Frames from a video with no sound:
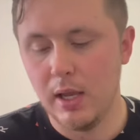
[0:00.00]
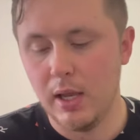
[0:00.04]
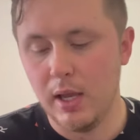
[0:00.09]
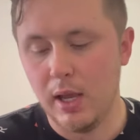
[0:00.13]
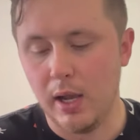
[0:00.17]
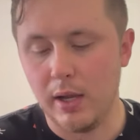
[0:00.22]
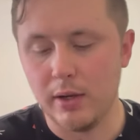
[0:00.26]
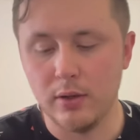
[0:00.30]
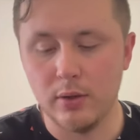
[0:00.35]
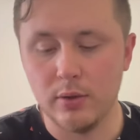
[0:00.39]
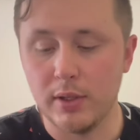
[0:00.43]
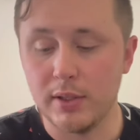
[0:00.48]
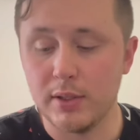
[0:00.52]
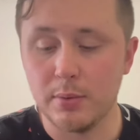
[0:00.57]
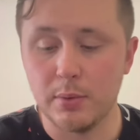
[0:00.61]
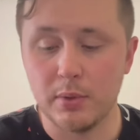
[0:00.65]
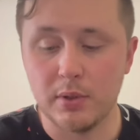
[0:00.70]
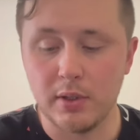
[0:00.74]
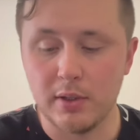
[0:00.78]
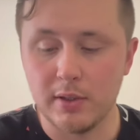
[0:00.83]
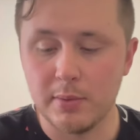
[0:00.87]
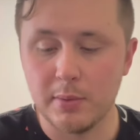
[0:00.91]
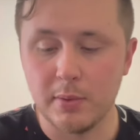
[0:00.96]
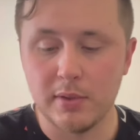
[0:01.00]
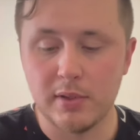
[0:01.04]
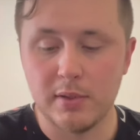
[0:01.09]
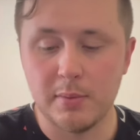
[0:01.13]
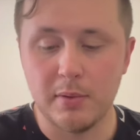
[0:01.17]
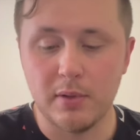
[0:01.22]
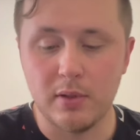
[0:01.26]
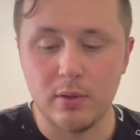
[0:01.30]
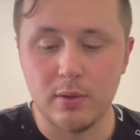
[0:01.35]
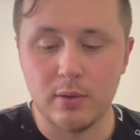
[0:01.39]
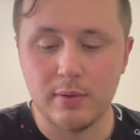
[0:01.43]
I know that's what they're supposed to
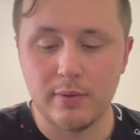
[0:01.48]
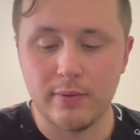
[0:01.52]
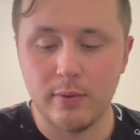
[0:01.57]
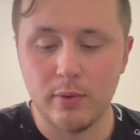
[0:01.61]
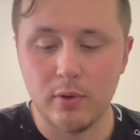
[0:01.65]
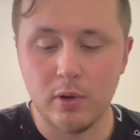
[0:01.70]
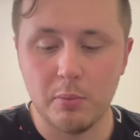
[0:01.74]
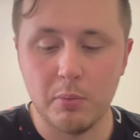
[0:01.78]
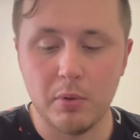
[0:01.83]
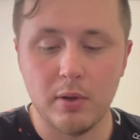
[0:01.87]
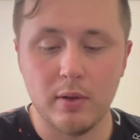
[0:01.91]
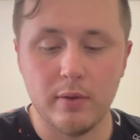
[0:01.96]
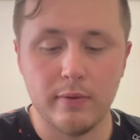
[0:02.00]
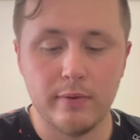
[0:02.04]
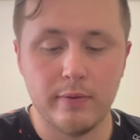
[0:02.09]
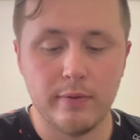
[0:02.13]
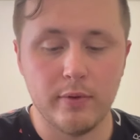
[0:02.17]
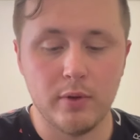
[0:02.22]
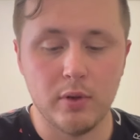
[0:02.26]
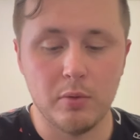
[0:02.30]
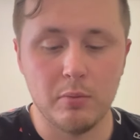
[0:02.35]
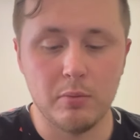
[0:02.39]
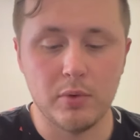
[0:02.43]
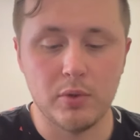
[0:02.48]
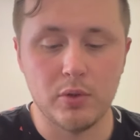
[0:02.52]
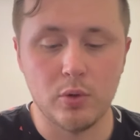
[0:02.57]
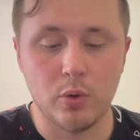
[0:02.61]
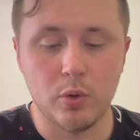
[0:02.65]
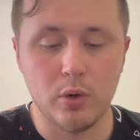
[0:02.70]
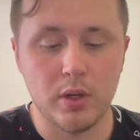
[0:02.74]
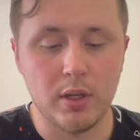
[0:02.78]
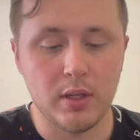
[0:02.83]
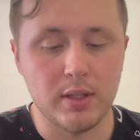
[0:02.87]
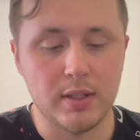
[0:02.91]
be used for, but for the
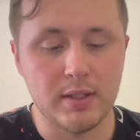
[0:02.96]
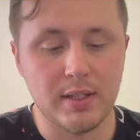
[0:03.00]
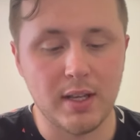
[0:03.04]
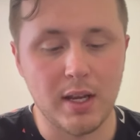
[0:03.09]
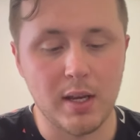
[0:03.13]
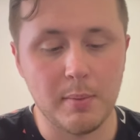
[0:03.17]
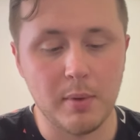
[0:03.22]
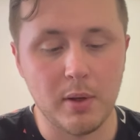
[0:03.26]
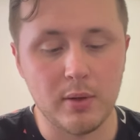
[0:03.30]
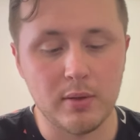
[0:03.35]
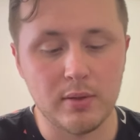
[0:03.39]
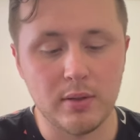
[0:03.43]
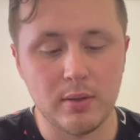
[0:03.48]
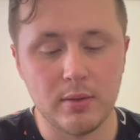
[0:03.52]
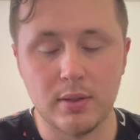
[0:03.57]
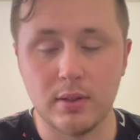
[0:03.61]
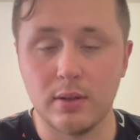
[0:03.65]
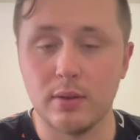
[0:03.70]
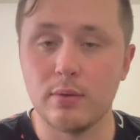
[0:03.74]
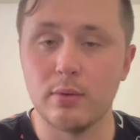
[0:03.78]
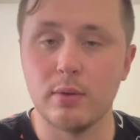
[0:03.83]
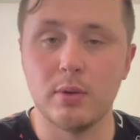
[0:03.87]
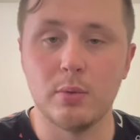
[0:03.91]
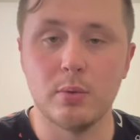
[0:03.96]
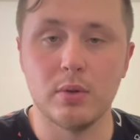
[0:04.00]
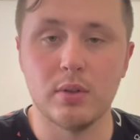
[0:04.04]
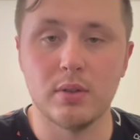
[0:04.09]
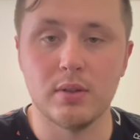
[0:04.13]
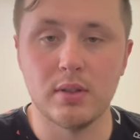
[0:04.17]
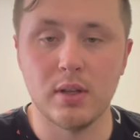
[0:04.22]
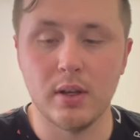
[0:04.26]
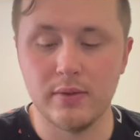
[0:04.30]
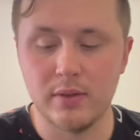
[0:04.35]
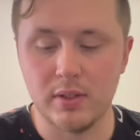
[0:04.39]
majority of the time I was using
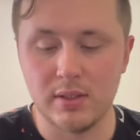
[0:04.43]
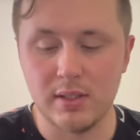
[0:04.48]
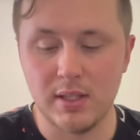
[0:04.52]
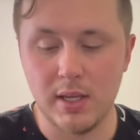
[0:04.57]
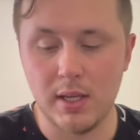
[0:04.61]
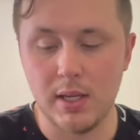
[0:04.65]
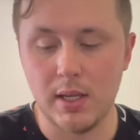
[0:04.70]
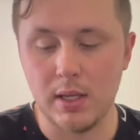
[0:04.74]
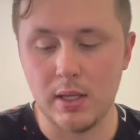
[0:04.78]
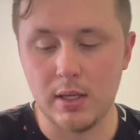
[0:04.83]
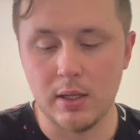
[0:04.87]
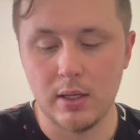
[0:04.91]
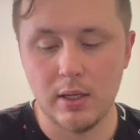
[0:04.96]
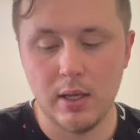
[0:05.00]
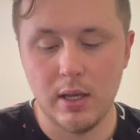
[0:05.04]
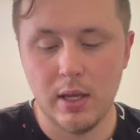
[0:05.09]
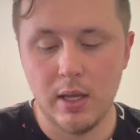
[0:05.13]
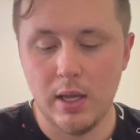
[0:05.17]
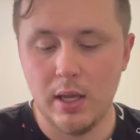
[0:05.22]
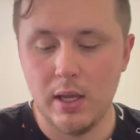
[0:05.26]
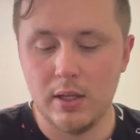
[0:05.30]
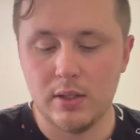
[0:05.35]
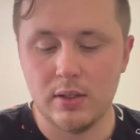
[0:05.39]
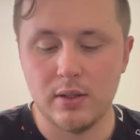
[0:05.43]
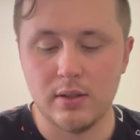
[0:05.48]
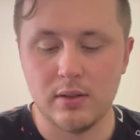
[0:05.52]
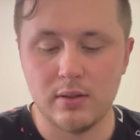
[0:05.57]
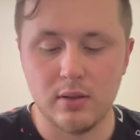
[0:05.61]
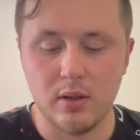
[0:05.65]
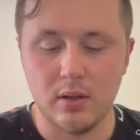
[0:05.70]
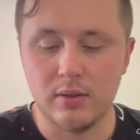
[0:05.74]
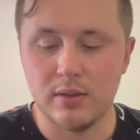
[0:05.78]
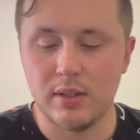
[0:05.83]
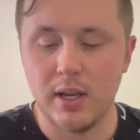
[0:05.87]
3-woods off the tee,
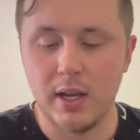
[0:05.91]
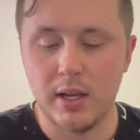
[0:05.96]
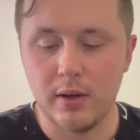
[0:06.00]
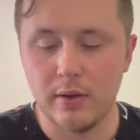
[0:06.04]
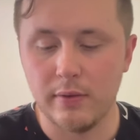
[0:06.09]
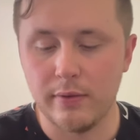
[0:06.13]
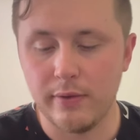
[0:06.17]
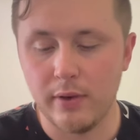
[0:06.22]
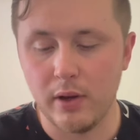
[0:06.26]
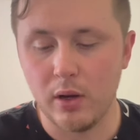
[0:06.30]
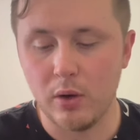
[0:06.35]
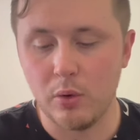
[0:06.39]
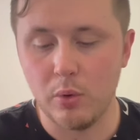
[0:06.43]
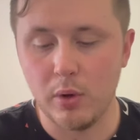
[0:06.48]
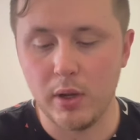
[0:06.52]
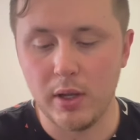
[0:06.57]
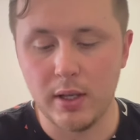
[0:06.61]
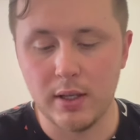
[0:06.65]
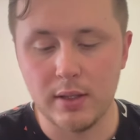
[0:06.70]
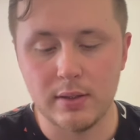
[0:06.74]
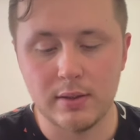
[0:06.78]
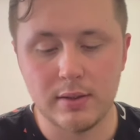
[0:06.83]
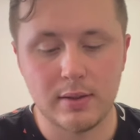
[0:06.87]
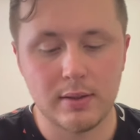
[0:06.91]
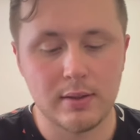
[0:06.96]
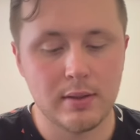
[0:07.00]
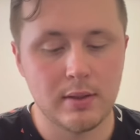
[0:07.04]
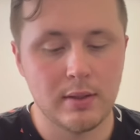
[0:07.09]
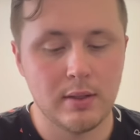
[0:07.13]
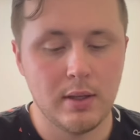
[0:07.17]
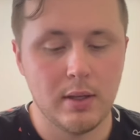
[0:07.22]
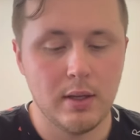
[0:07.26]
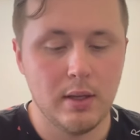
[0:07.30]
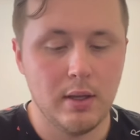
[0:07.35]
just on tighter fairways.
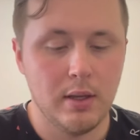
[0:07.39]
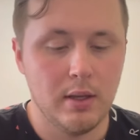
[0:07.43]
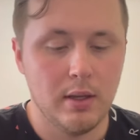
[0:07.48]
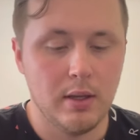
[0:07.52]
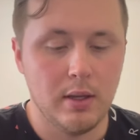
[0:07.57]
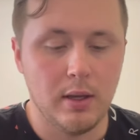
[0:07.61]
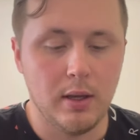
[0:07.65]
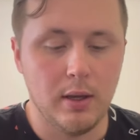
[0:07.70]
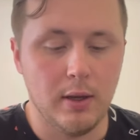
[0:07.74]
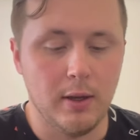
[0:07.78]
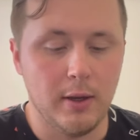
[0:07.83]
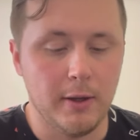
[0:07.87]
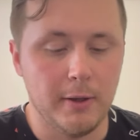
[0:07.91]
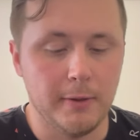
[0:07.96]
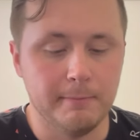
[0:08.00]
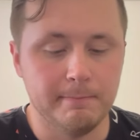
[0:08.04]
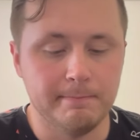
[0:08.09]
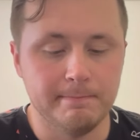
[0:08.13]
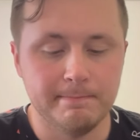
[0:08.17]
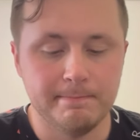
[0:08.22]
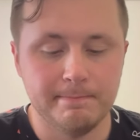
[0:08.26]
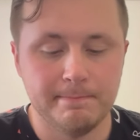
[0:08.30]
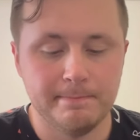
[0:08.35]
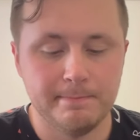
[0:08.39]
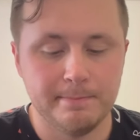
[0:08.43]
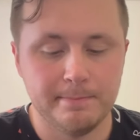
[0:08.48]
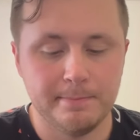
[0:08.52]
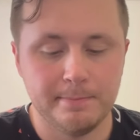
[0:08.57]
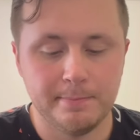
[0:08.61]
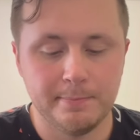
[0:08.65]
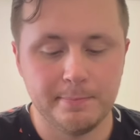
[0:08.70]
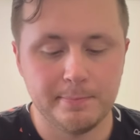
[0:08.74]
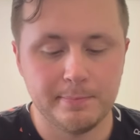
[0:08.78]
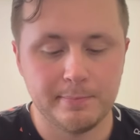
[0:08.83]

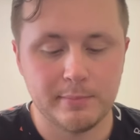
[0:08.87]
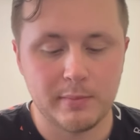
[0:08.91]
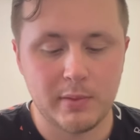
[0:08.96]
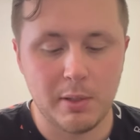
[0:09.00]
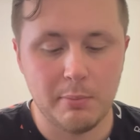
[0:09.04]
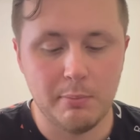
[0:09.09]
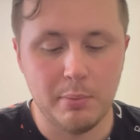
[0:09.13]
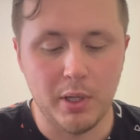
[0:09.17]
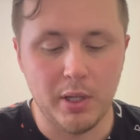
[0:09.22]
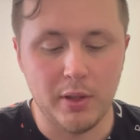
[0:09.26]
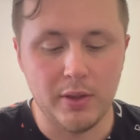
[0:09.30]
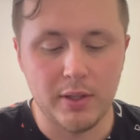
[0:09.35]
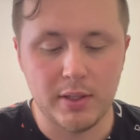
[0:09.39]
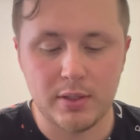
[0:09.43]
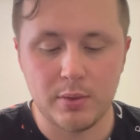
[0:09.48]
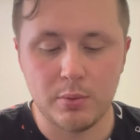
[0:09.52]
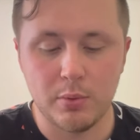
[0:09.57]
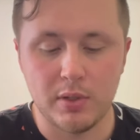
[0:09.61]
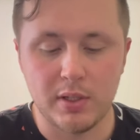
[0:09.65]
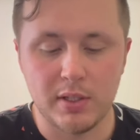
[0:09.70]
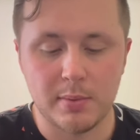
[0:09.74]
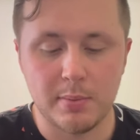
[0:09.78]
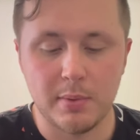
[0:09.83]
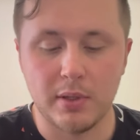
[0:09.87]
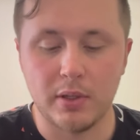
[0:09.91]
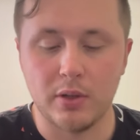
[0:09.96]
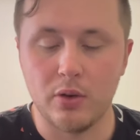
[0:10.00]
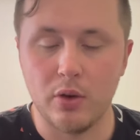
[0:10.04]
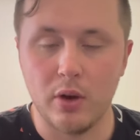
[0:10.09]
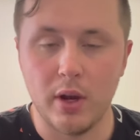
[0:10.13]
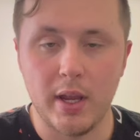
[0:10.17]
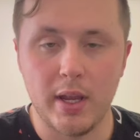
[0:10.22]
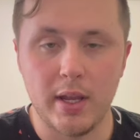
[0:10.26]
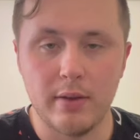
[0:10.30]
But this one has been
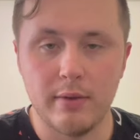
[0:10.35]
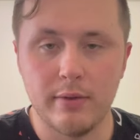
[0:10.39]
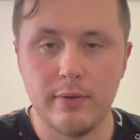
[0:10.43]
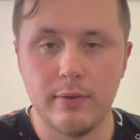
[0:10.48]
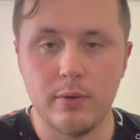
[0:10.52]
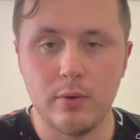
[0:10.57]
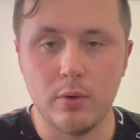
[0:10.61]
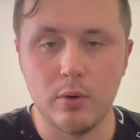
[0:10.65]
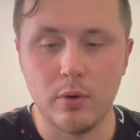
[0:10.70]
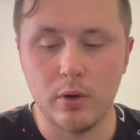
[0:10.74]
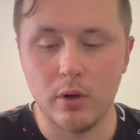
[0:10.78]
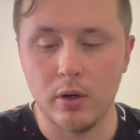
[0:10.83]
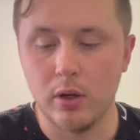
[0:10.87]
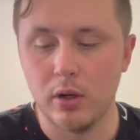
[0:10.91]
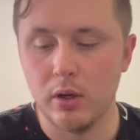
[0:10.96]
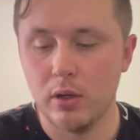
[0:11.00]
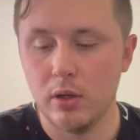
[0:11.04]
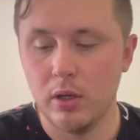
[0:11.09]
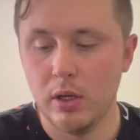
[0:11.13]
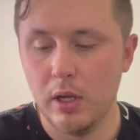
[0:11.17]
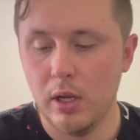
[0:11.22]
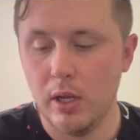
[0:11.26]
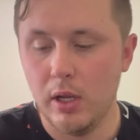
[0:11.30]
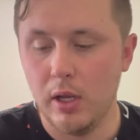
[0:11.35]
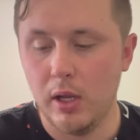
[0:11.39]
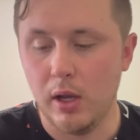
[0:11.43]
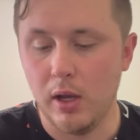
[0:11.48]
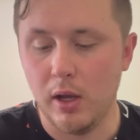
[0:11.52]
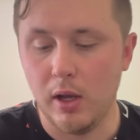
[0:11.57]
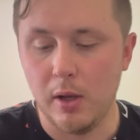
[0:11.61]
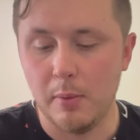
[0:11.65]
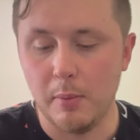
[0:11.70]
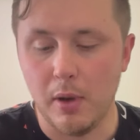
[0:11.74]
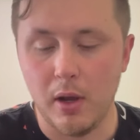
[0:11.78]
great for
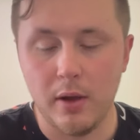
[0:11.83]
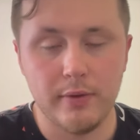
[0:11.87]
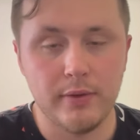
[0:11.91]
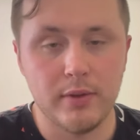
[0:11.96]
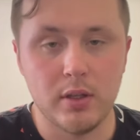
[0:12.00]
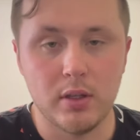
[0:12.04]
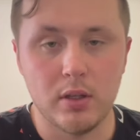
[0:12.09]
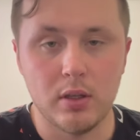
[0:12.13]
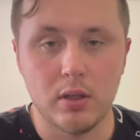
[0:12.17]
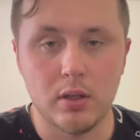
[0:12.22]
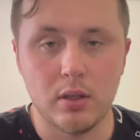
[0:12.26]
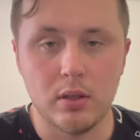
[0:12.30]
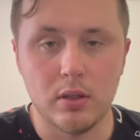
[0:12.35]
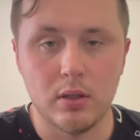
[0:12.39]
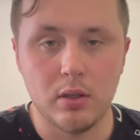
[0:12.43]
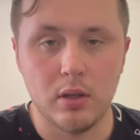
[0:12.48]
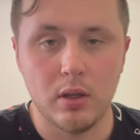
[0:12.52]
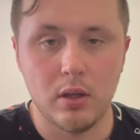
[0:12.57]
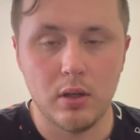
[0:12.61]
off the